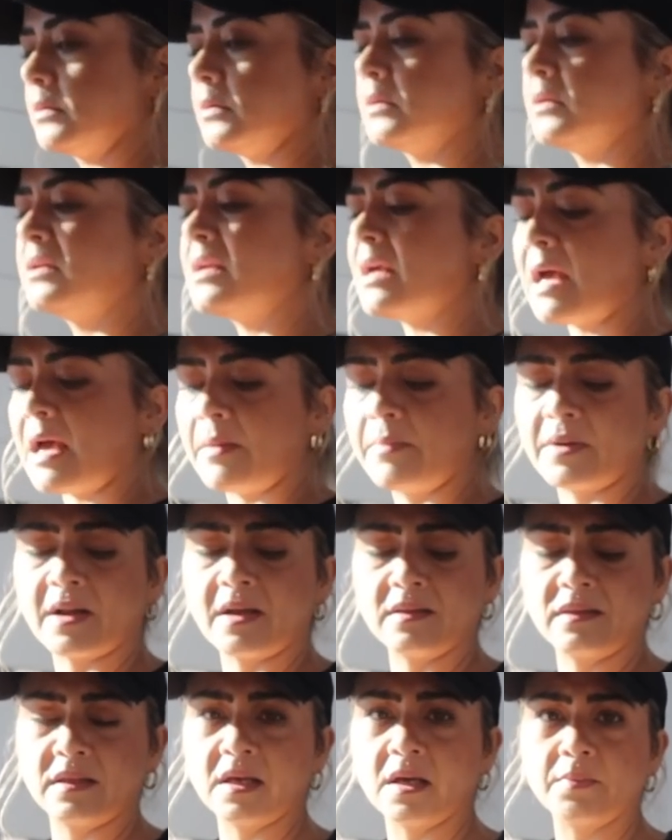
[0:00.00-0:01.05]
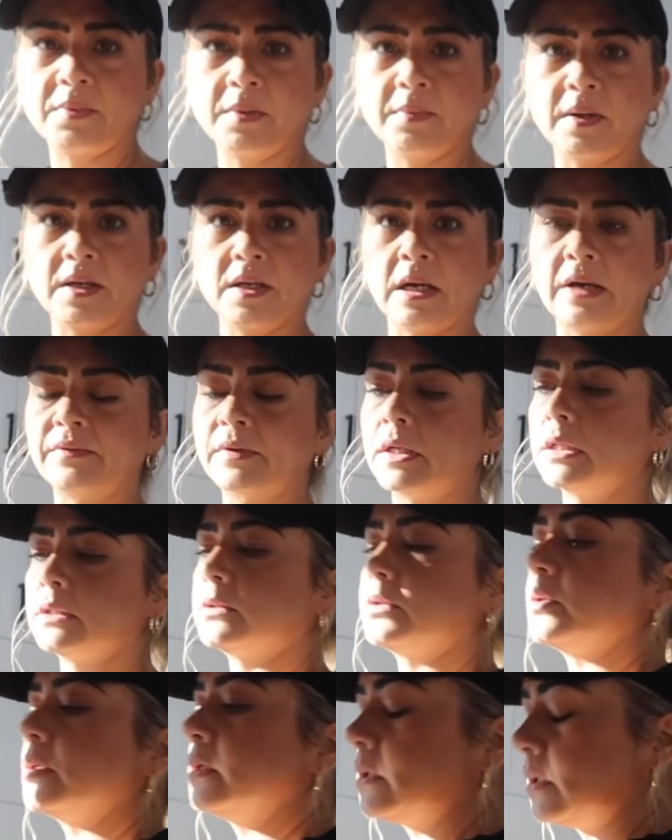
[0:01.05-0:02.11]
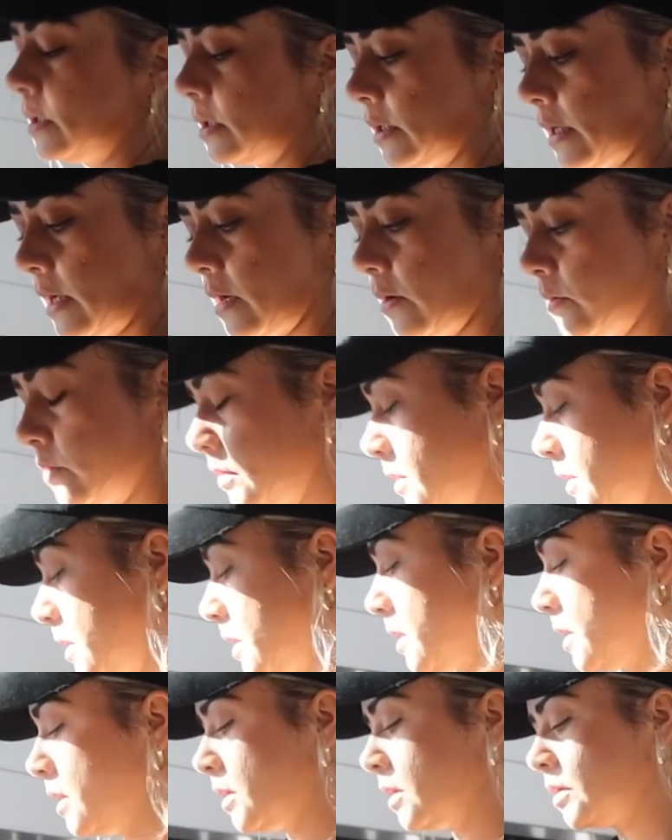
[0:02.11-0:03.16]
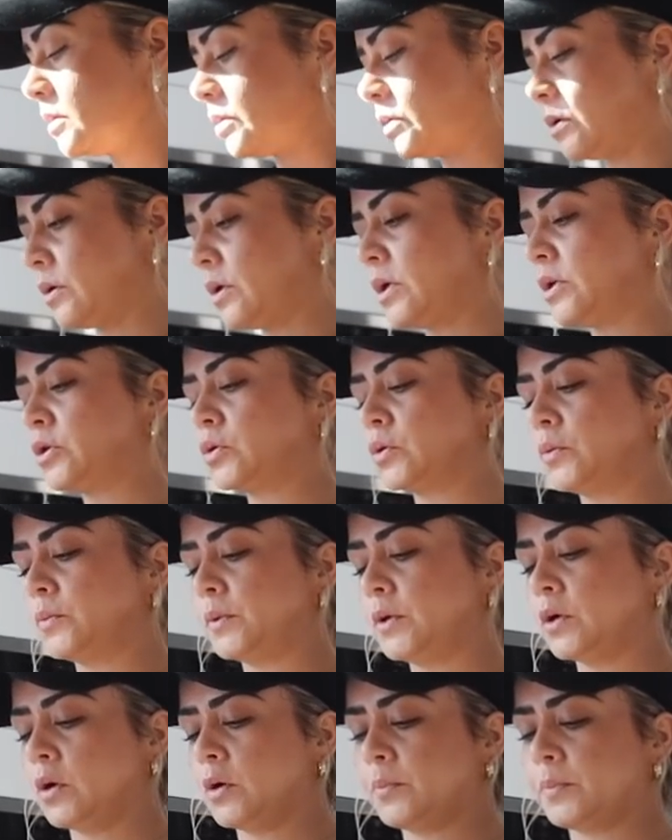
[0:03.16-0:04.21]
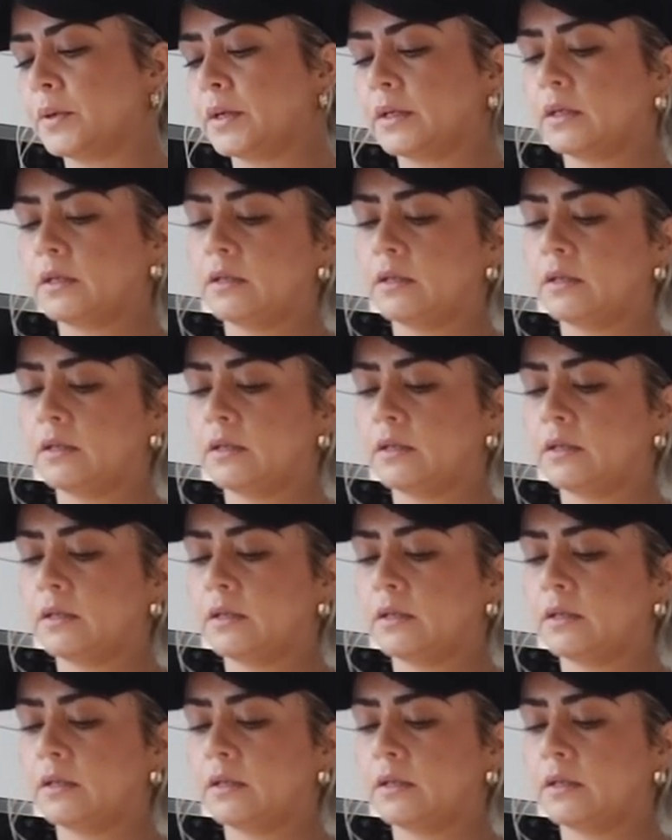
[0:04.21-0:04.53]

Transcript: Yeah, but I think everybody have electricity now. So they should be open.